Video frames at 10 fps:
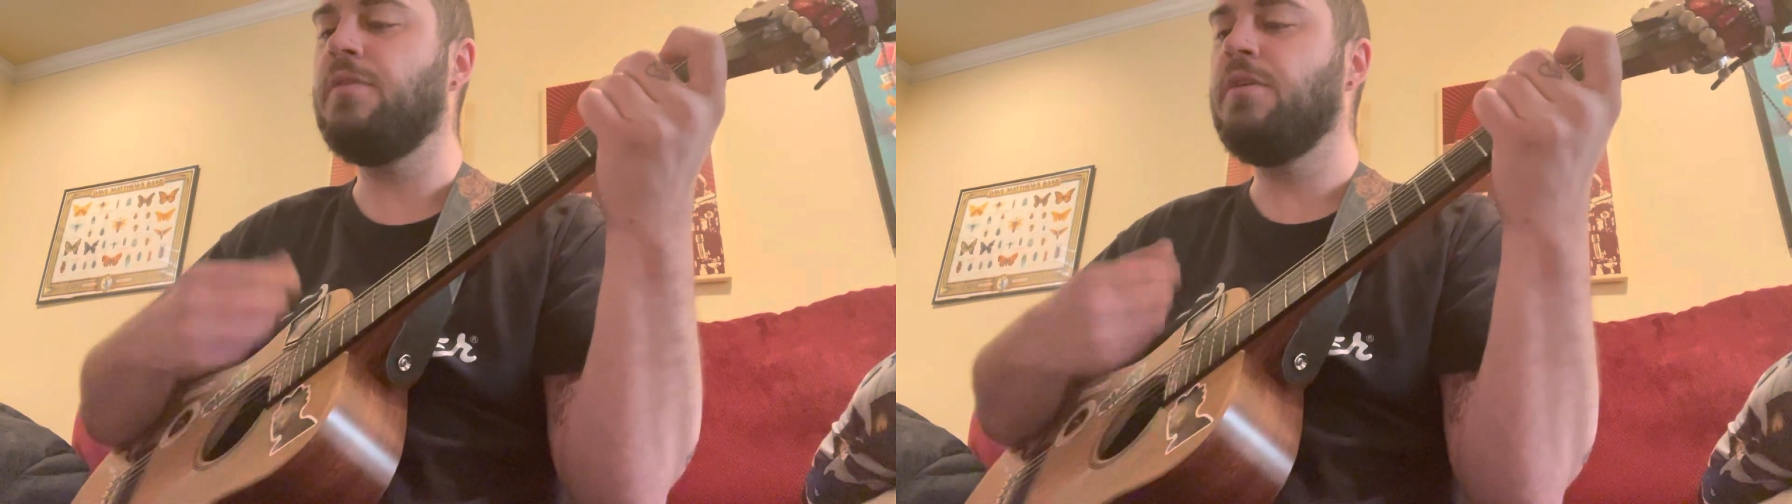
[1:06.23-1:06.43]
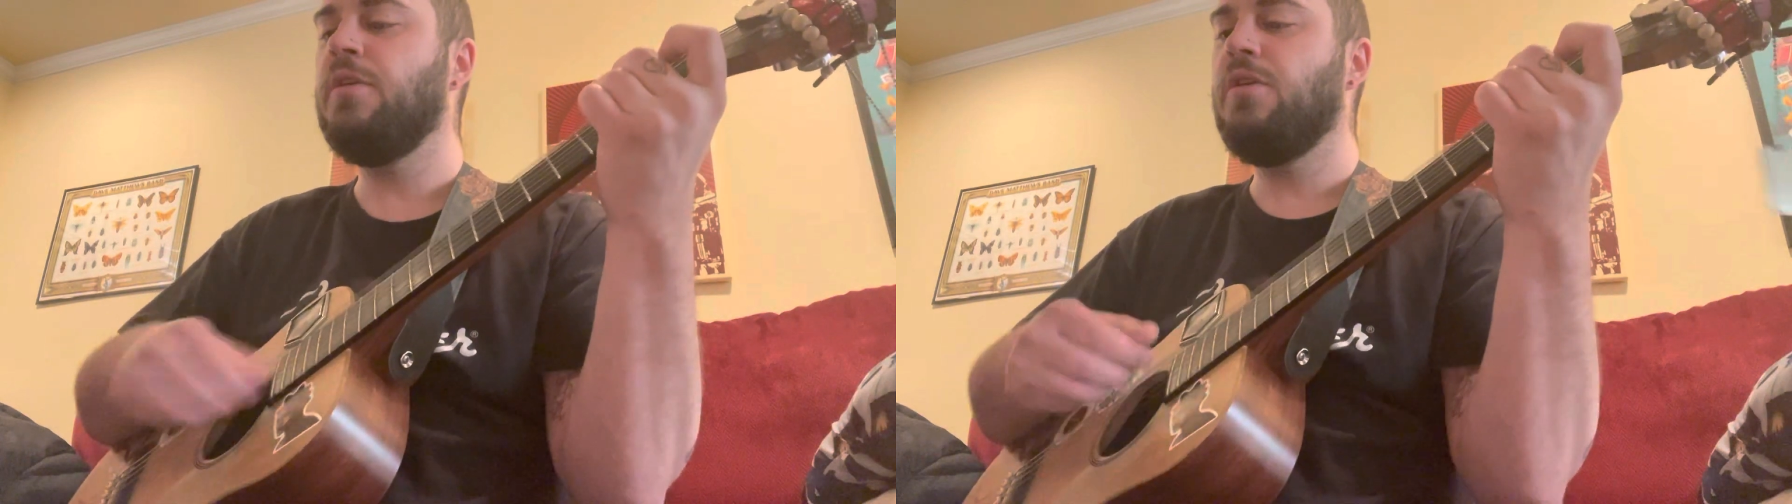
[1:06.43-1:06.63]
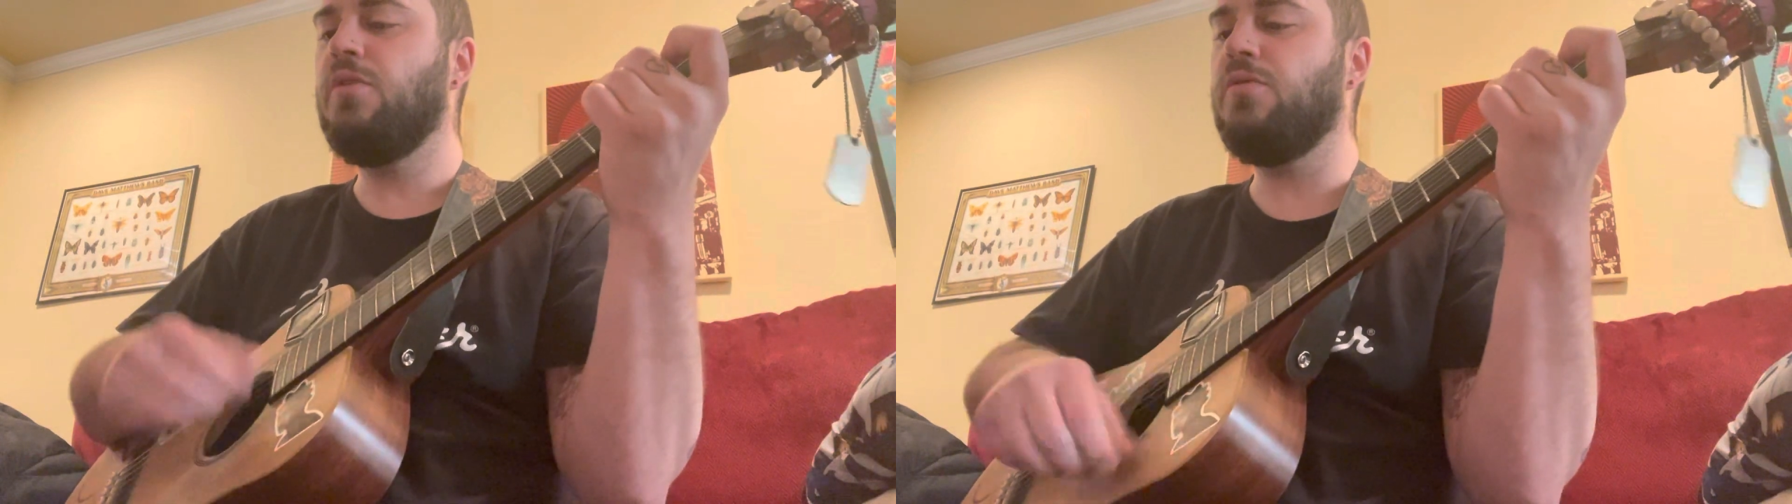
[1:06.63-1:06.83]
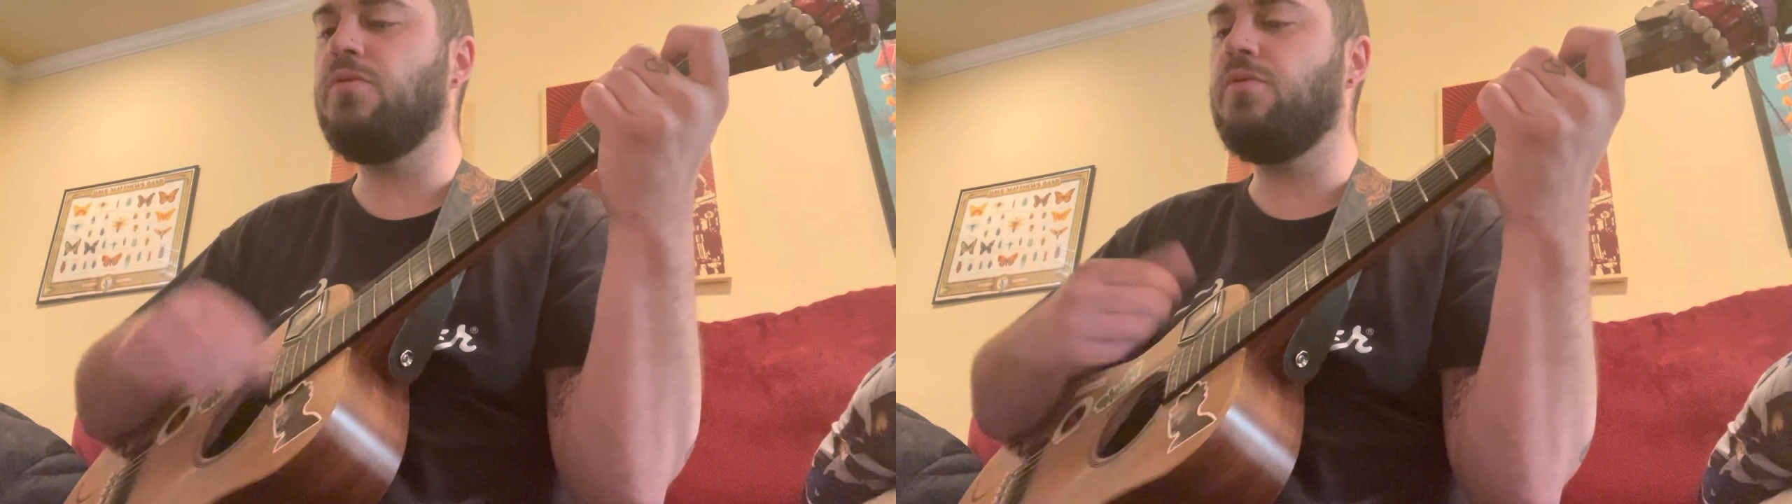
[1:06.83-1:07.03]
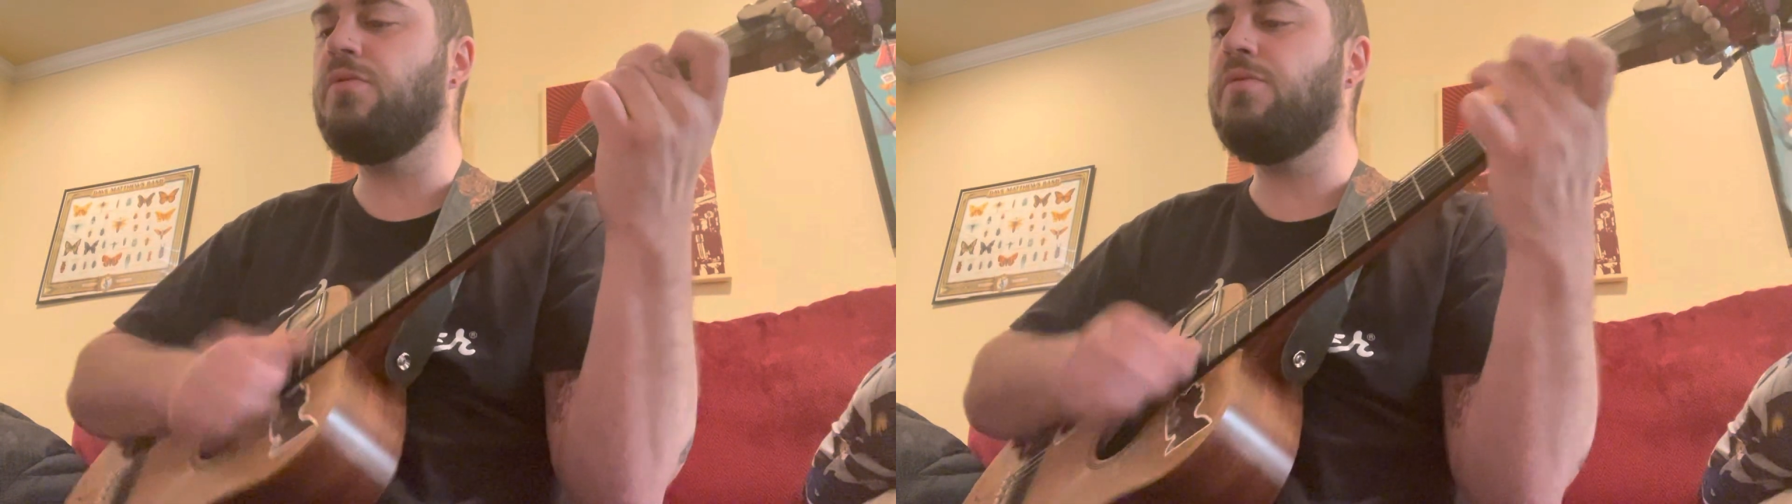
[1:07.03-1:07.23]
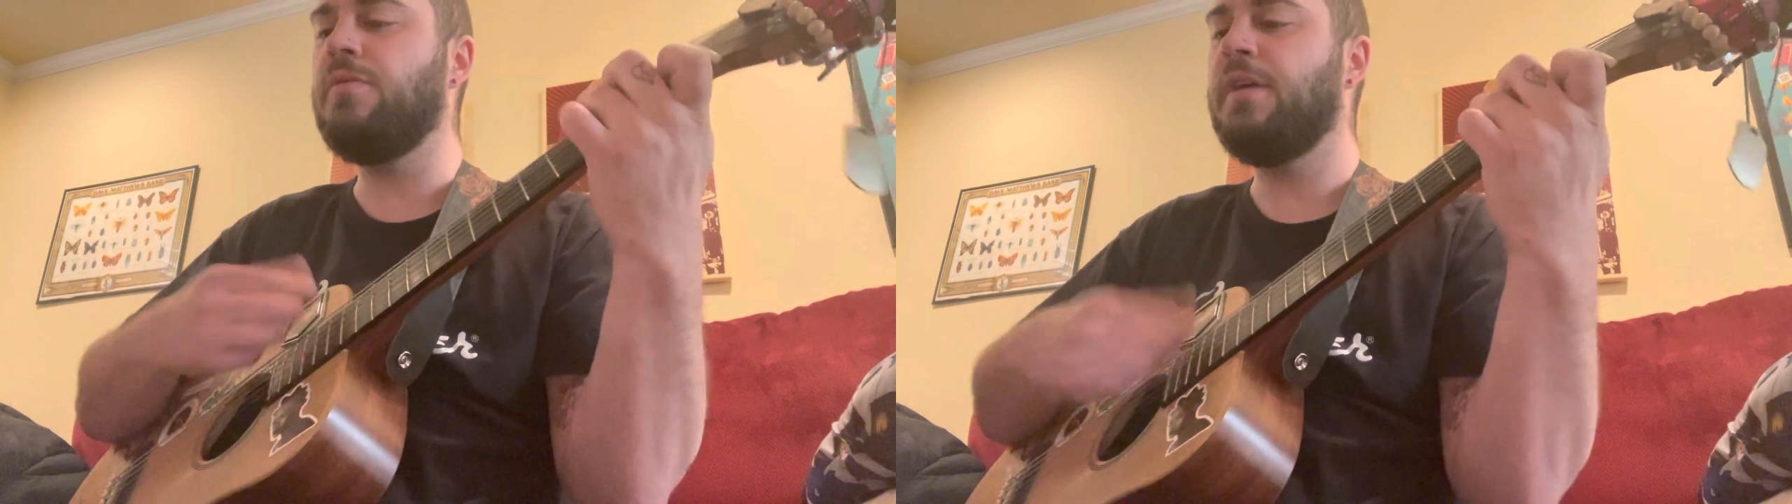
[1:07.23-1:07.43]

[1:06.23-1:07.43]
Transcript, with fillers: Ooh.